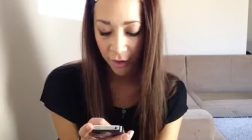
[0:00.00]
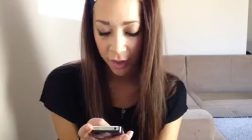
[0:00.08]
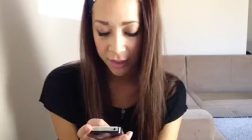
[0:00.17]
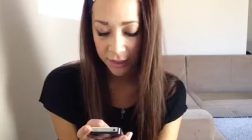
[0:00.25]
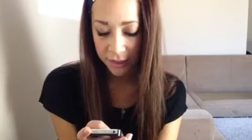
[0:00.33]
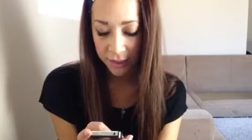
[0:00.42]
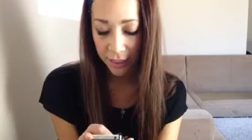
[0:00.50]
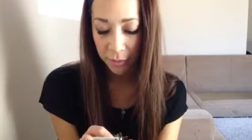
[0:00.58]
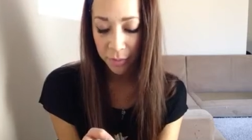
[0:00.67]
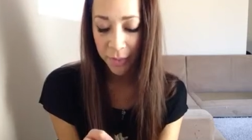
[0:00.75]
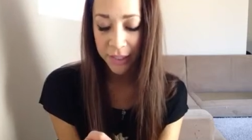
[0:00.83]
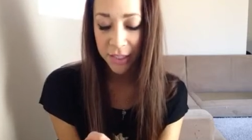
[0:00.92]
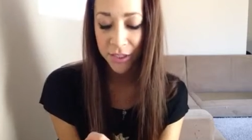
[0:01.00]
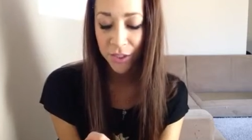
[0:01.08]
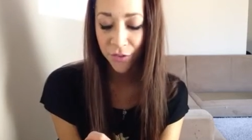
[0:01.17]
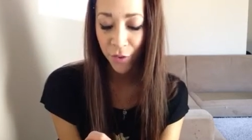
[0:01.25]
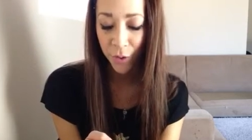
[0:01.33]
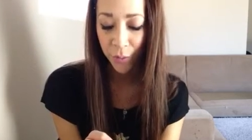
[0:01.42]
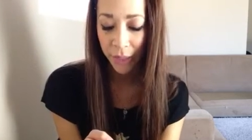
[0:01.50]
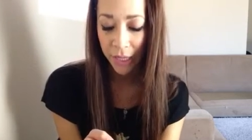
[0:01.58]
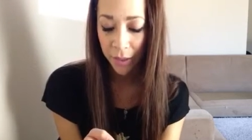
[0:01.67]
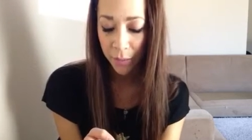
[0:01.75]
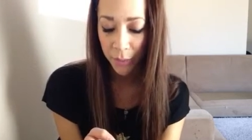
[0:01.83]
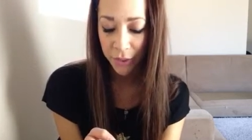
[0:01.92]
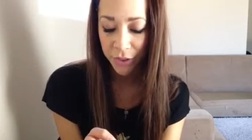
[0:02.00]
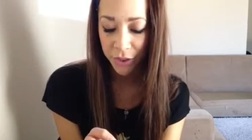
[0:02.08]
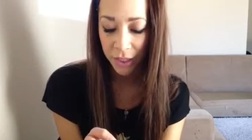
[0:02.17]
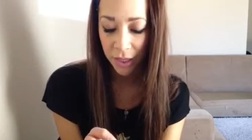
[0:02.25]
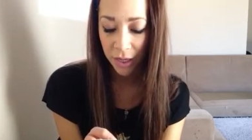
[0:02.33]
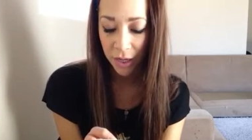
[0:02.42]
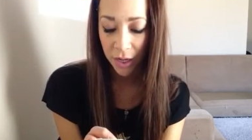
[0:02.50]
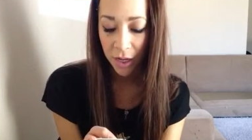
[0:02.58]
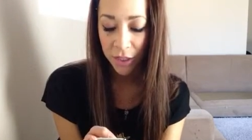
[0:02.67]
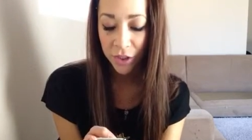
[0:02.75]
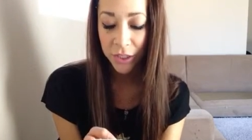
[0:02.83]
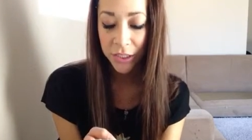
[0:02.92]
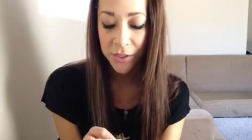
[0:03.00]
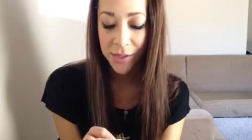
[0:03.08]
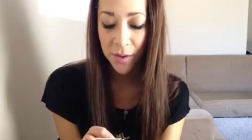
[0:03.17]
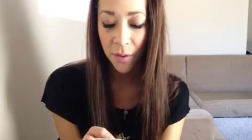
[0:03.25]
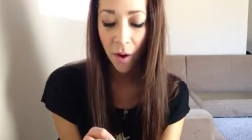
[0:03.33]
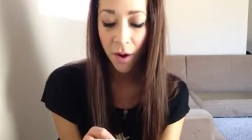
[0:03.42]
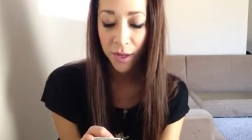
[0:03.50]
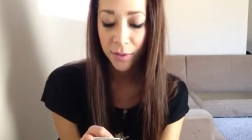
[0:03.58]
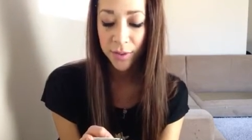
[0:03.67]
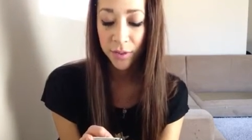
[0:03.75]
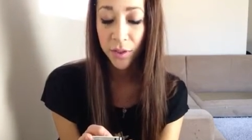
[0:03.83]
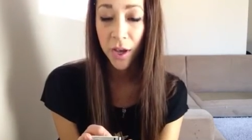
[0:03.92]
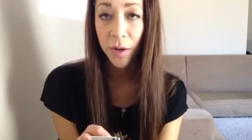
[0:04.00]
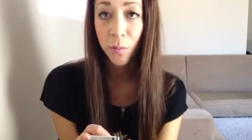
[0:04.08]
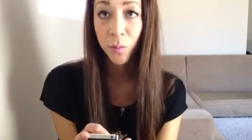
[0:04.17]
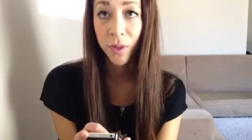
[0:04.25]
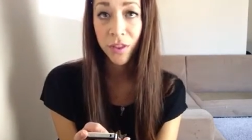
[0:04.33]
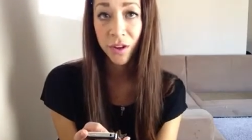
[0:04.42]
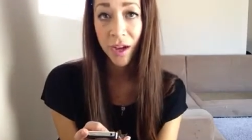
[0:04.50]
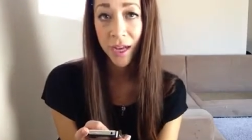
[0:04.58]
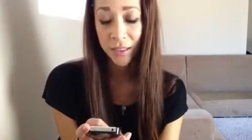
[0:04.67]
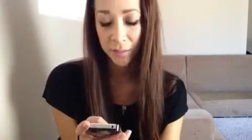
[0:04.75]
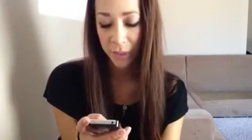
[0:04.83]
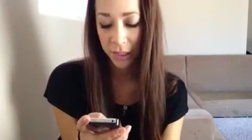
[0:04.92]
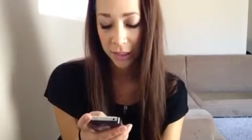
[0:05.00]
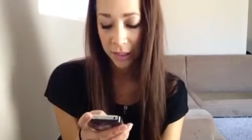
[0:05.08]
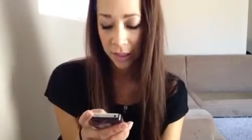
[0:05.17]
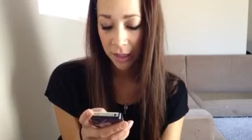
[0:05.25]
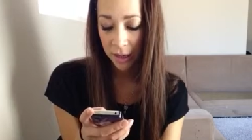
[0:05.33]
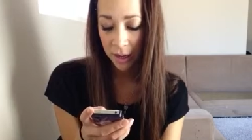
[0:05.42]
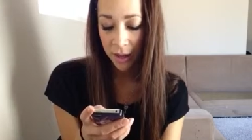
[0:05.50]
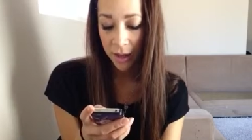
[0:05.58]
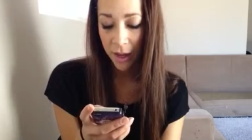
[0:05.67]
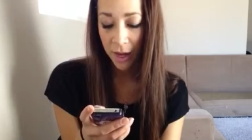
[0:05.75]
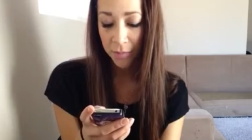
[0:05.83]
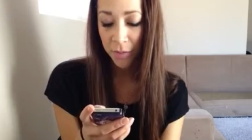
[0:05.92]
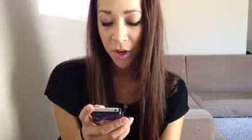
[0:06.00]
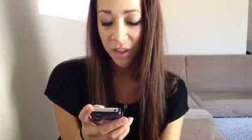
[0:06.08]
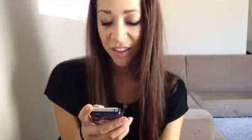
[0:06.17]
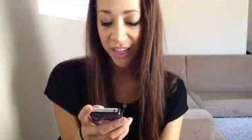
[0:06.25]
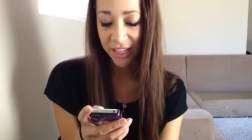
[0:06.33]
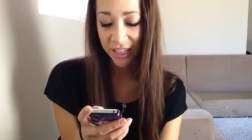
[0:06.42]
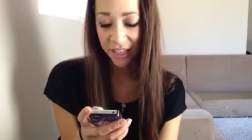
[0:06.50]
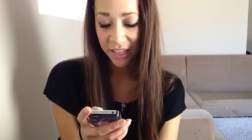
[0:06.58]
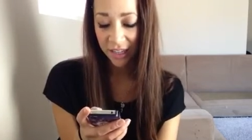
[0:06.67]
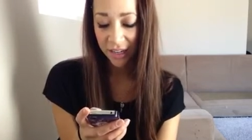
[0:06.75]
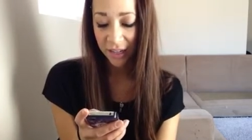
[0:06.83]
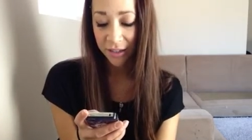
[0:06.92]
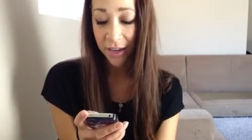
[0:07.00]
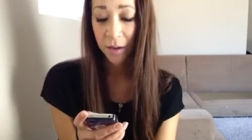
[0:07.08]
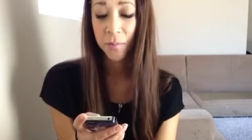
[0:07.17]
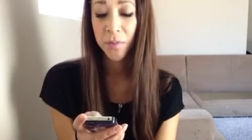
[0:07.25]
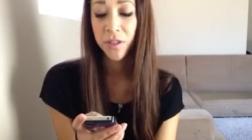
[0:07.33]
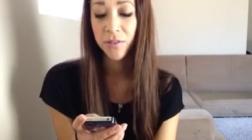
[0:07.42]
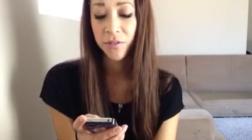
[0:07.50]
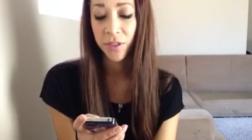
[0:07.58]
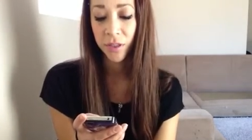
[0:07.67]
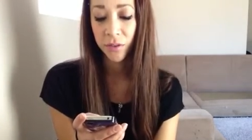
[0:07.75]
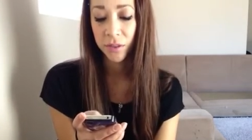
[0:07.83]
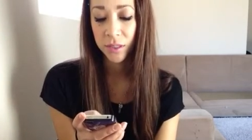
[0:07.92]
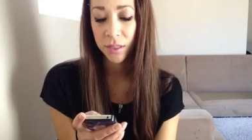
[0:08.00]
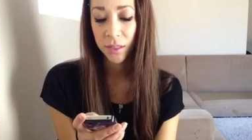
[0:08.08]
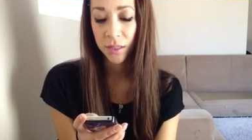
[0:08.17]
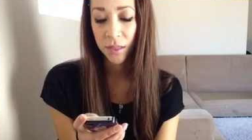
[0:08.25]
already stayed with my sister for a week, but she, she too argues a lot with her husband. I'm not liking it, and now I'm confused.